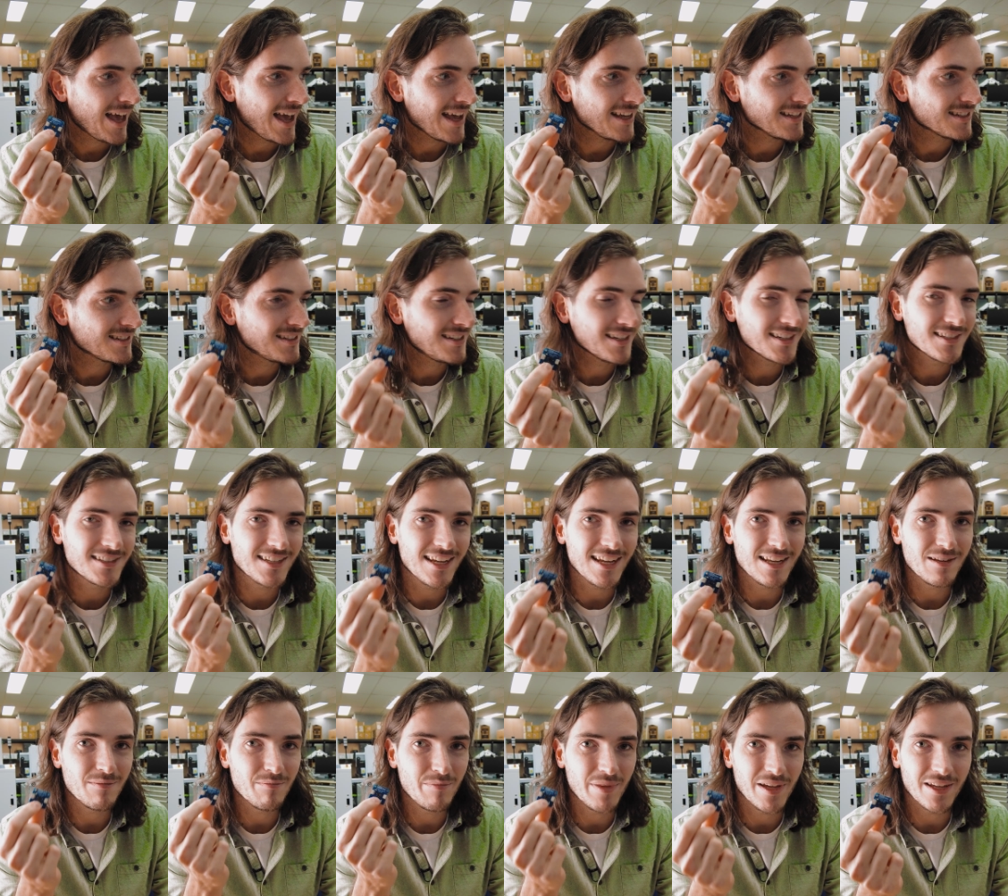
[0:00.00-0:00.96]

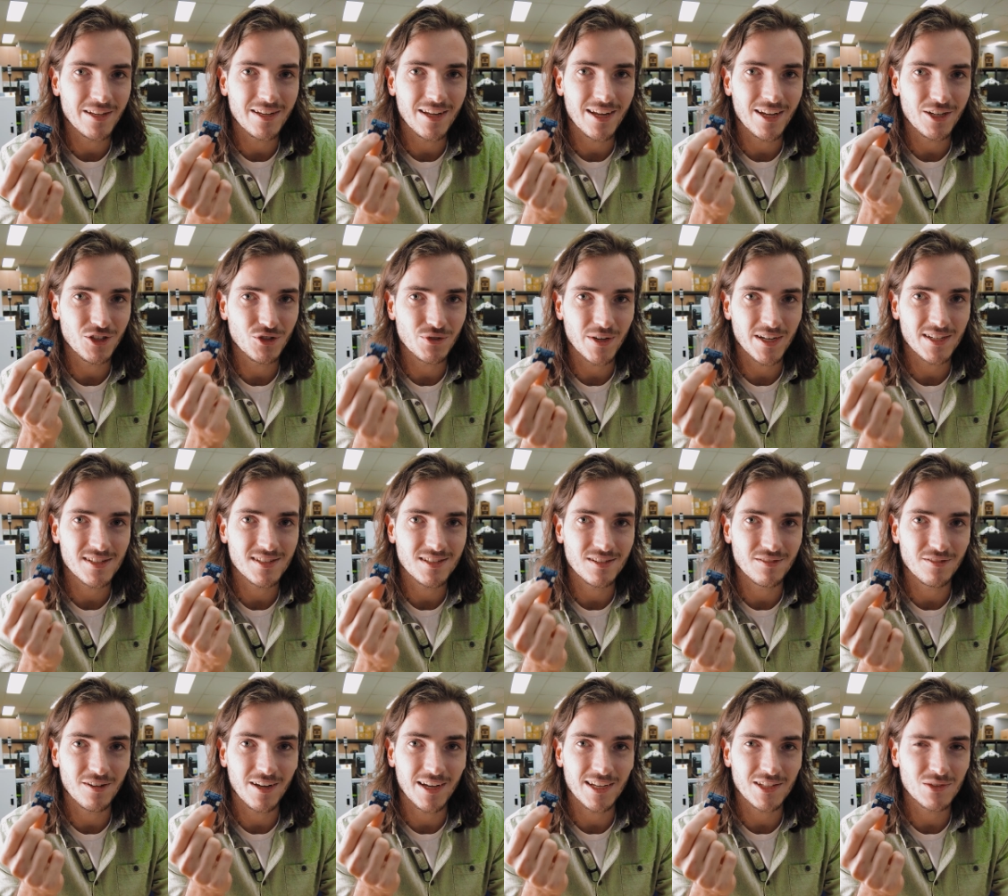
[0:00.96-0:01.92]
16-bit address
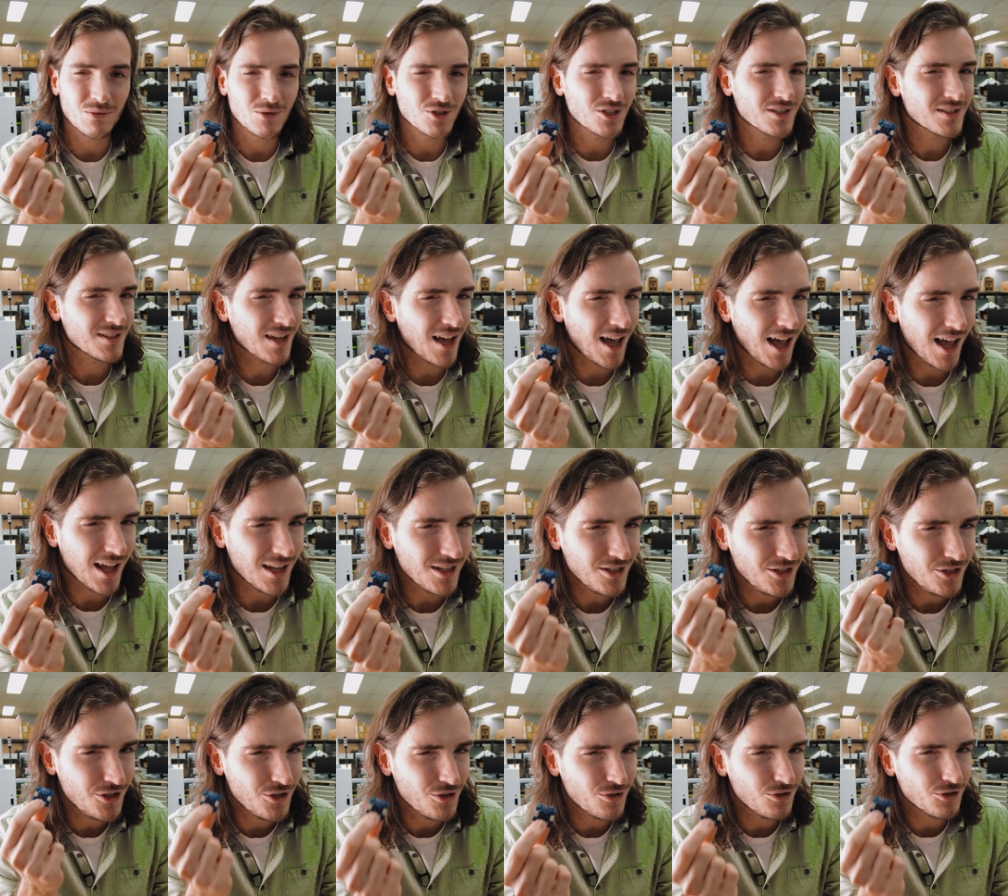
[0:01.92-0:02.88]
device, which is
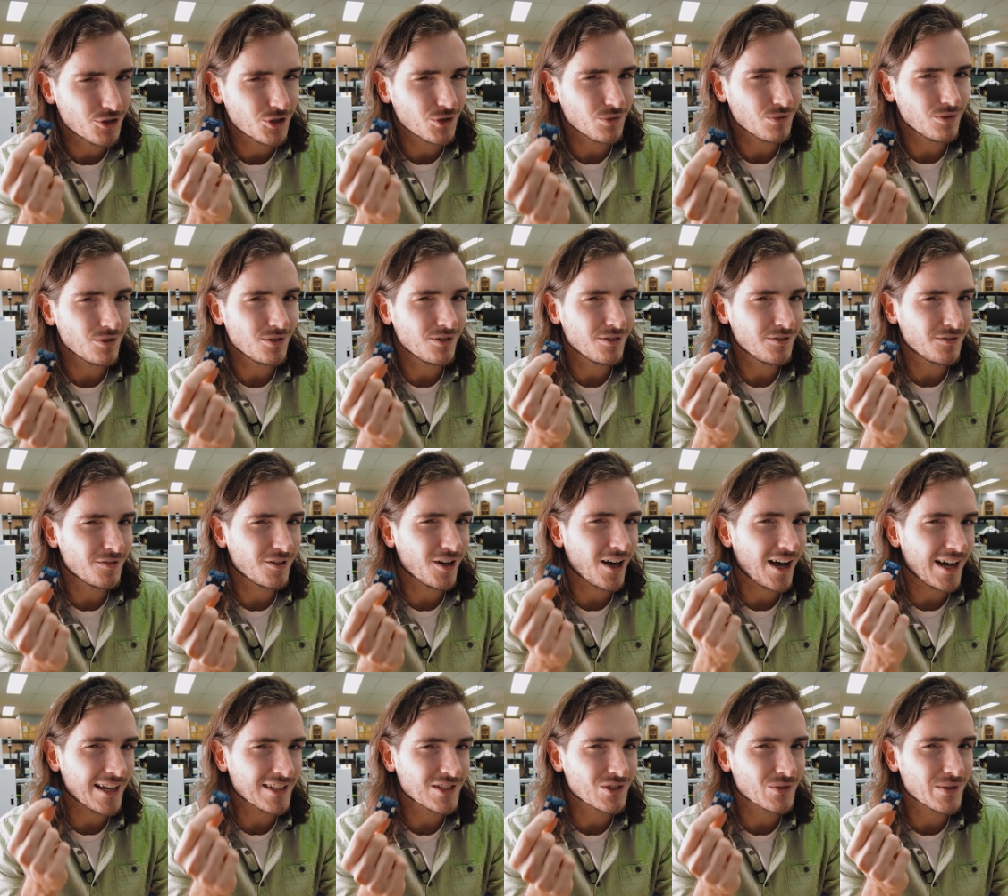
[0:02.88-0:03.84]
unusual for
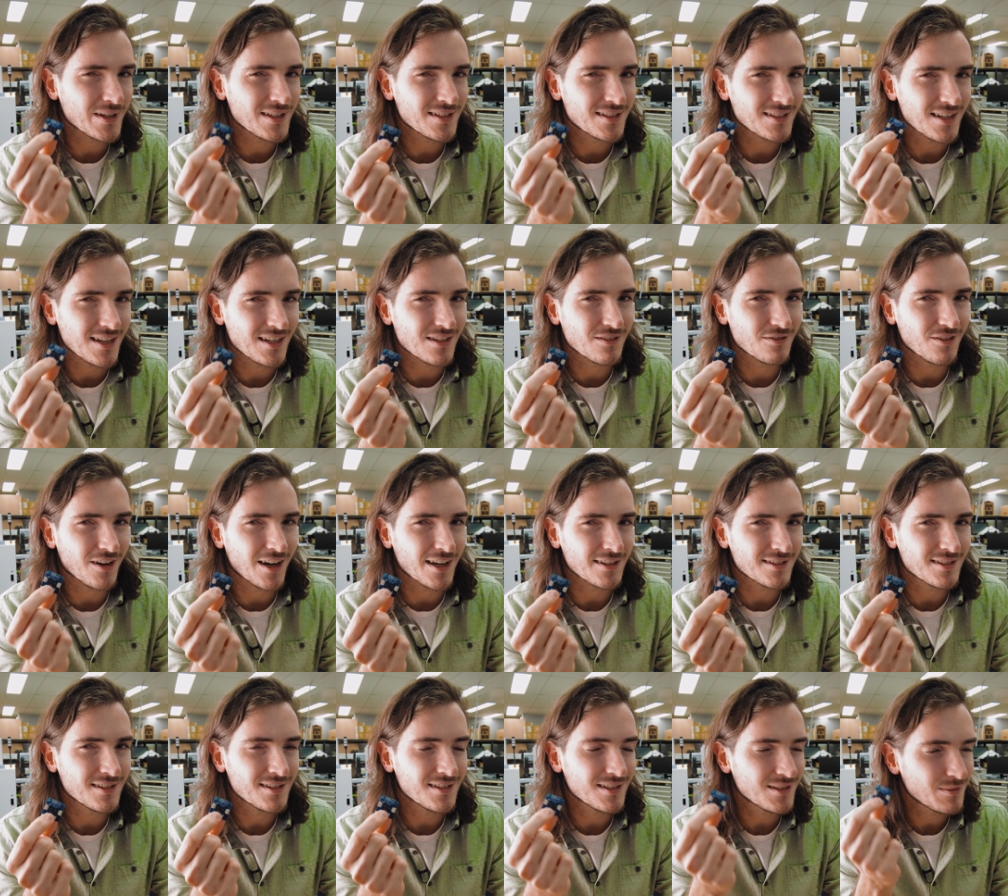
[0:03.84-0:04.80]
I2C
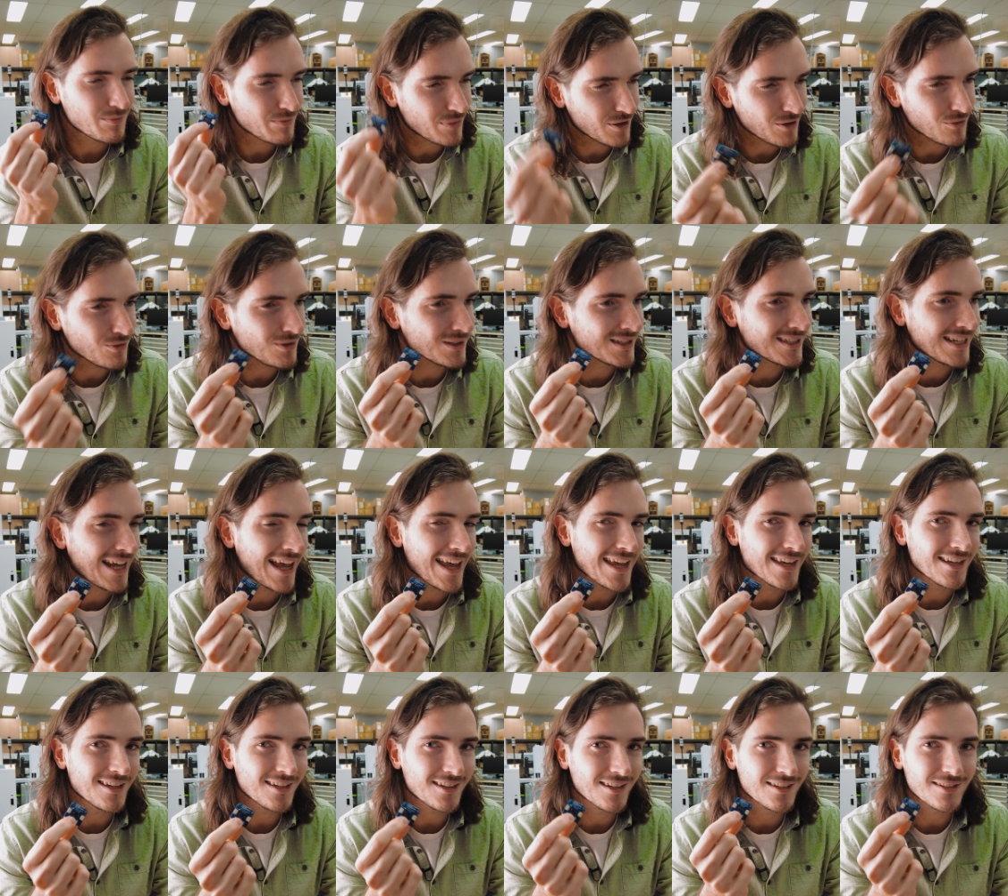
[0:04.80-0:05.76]
devices, but we'll
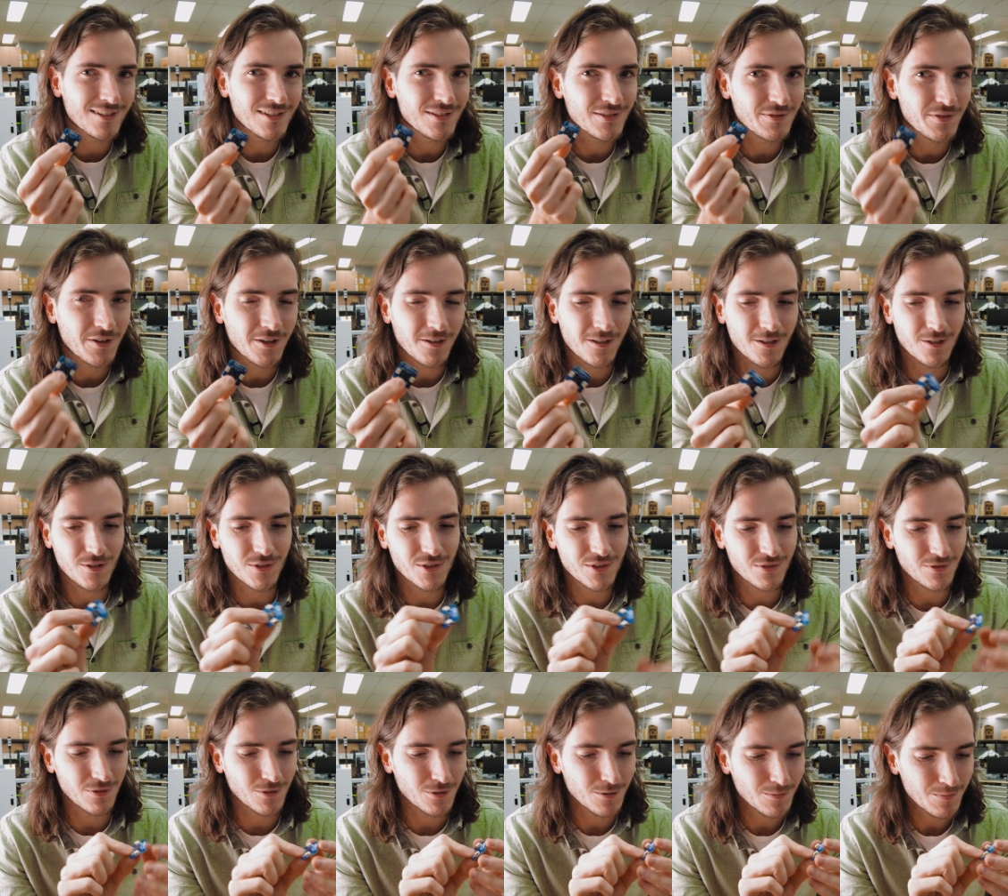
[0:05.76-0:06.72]
take it because it's very
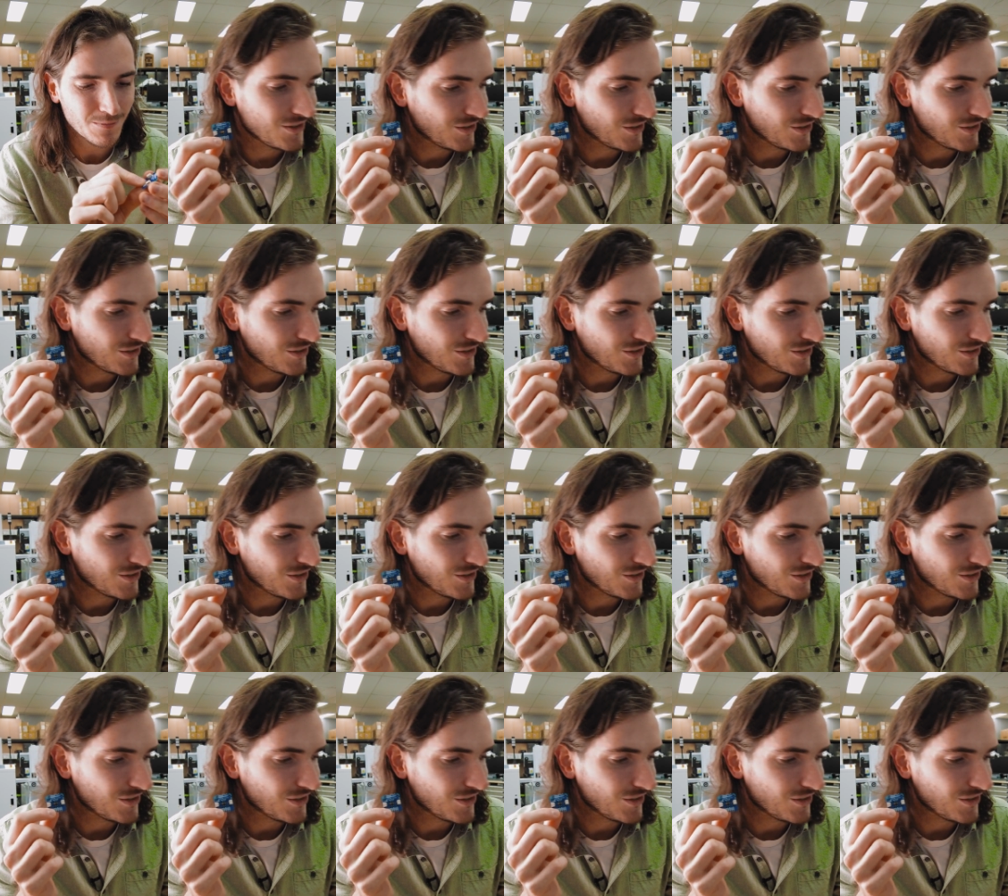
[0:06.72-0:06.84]
useful.